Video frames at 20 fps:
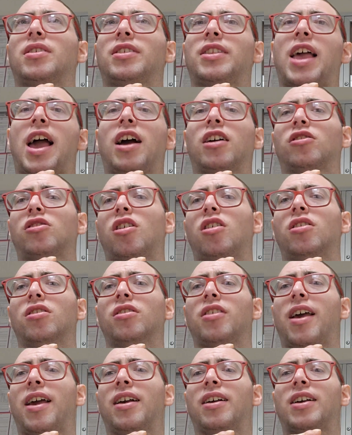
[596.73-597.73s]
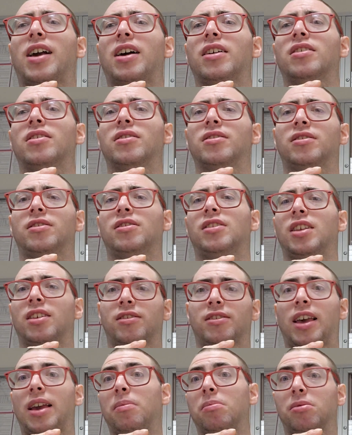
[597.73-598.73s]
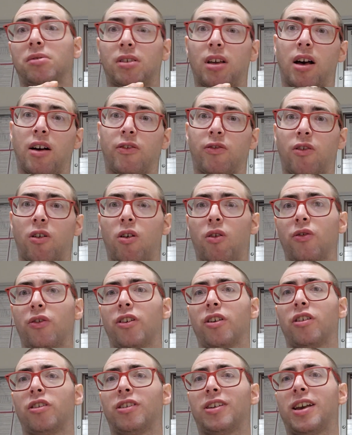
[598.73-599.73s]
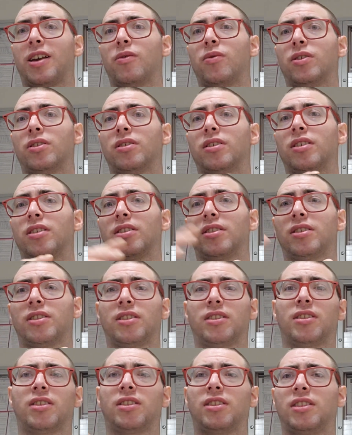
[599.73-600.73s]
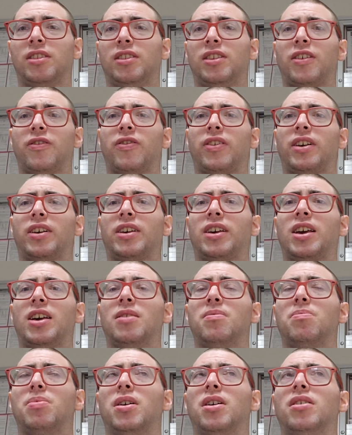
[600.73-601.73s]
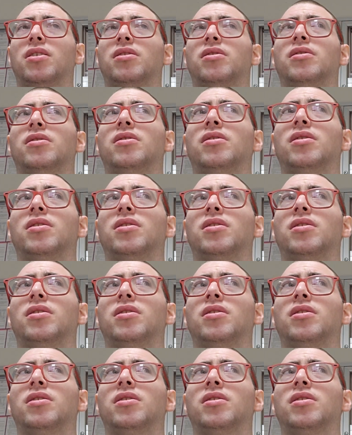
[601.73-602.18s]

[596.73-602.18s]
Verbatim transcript: tacked on and kind of the same stuff over and again with different kid, but